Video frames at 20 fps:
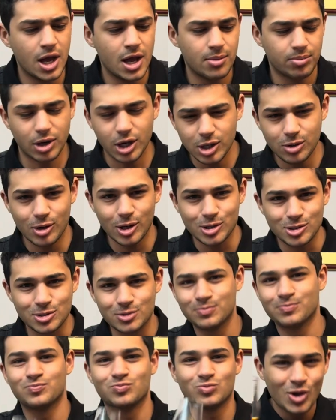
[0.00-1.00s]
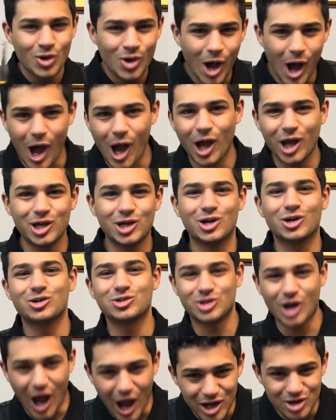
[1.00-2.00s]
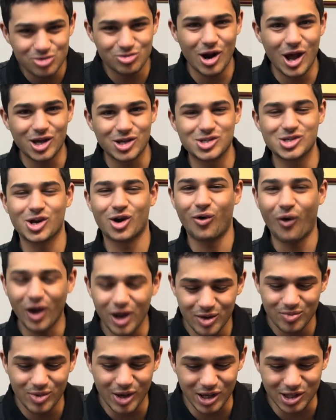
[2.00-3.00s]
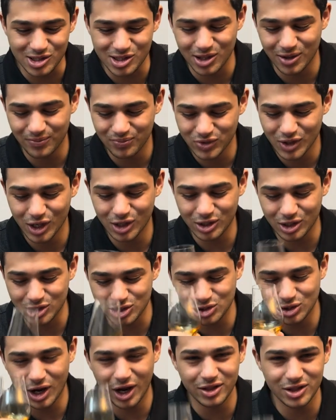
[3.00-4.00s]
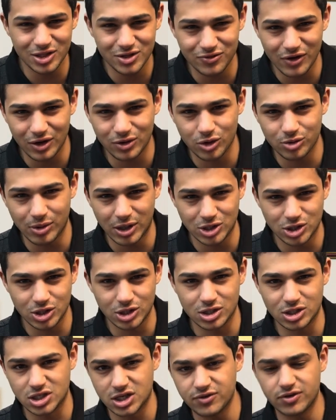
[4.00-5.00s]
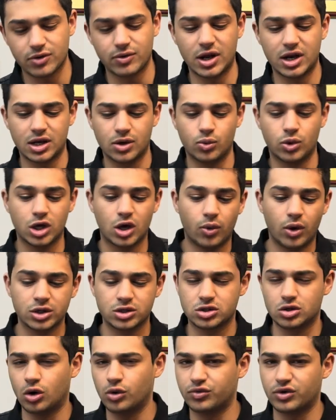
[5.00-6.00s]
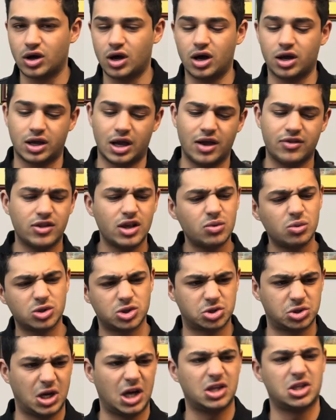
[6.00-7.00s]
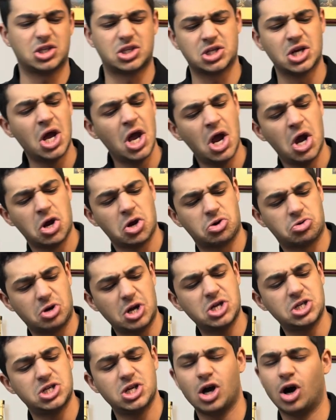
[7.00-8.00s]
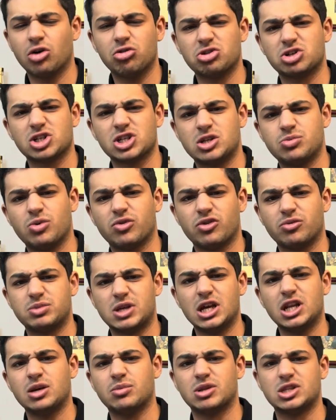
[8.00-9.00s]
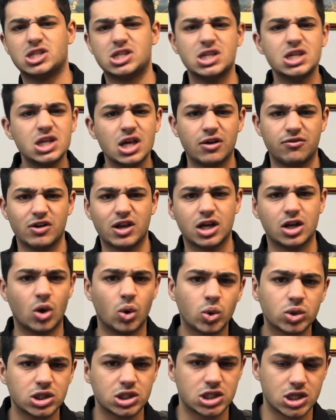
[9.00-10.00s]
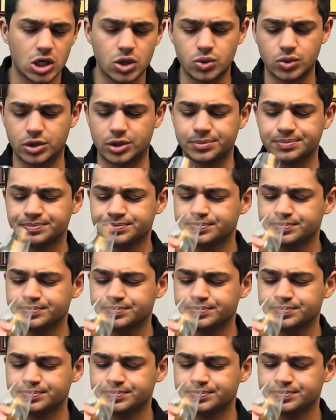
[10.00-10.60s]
But anyways, I digress quite a bit. Let's try this Found North Batch 6. Let's give it a rating. We'll go on to the Hover Hawk, and then we'll try this crazy 160 proof Obtainium and see if it can hold its own.